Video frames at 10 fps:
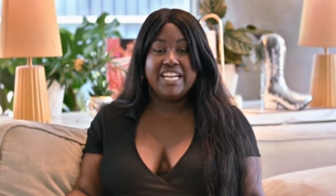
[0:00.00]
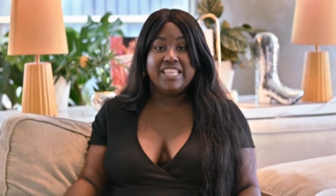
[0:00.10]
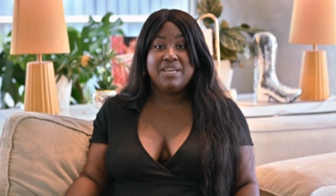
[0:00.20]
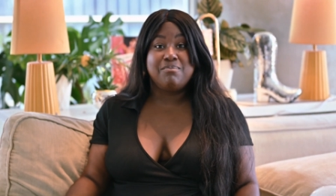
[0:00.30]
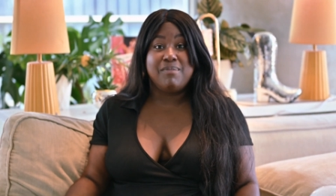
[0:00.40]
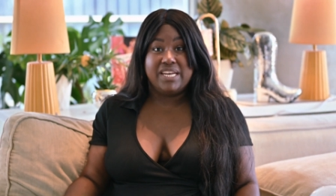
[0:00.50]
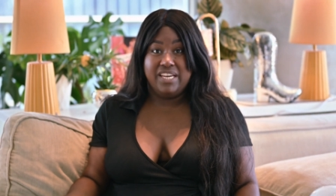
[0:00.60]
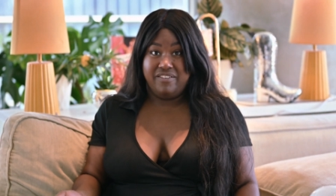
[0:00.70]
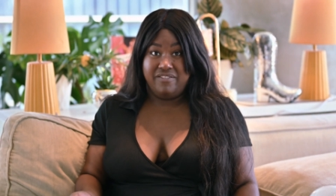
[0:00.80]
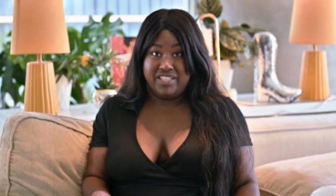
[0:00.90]
And I think
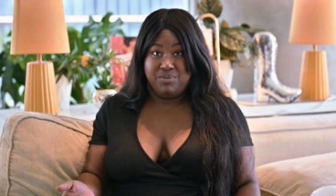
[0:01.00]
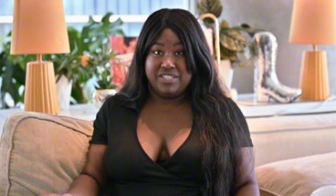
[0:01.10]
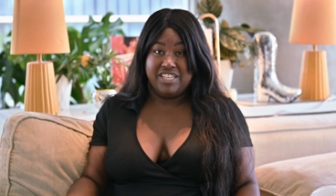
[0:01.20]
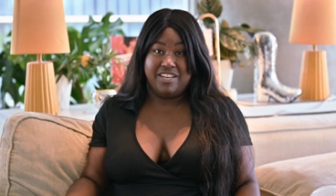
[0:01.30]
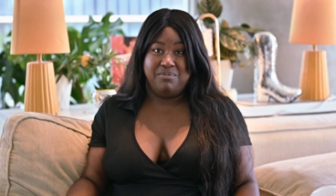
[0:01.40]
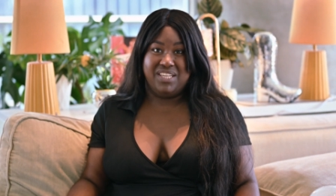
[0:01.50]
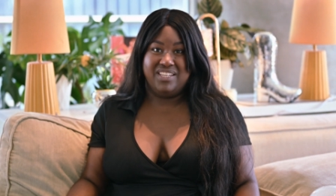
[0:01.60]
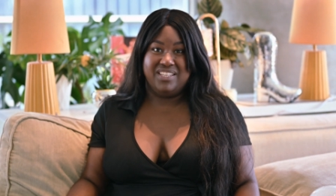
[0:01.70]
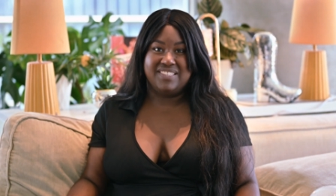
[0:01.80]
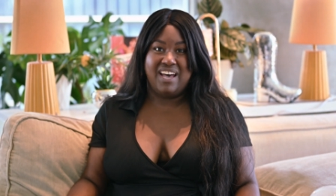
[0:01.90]
many of us with
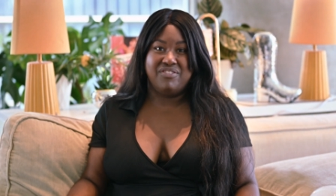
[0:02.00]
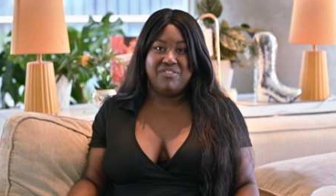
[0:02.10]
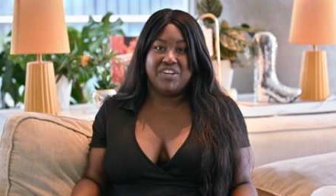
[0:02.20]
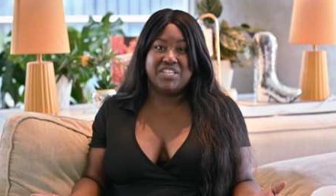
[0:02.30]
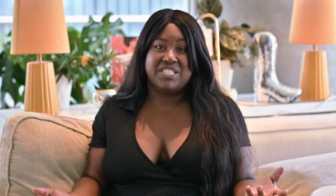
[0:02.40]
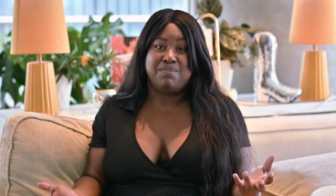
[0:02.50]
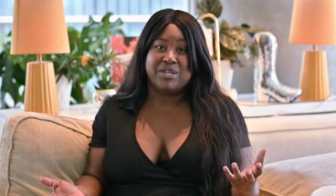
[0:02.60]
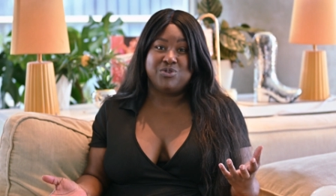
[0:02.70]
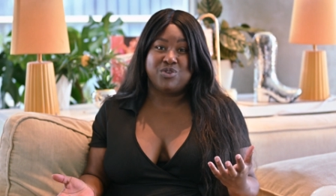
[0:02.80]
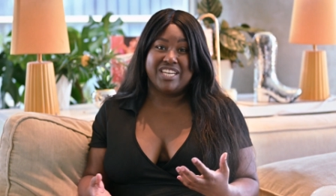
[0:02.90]
diabetes have a very
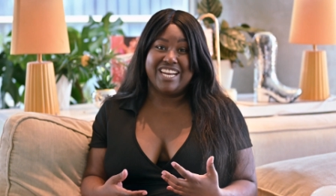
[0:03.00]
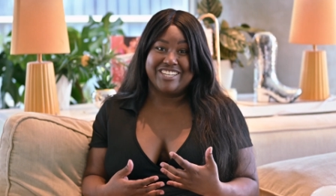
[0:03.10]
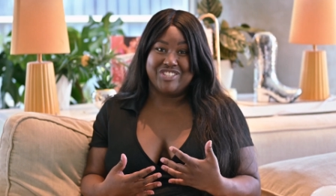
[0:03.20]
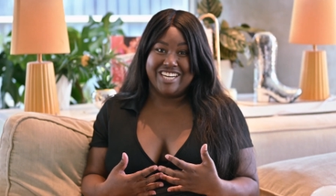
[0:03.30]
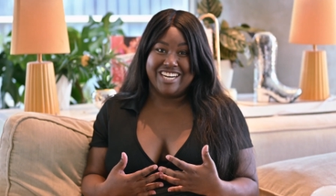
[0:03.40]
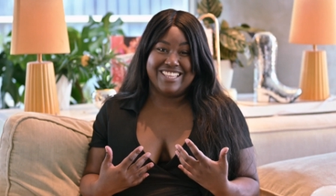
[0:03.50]
special connection.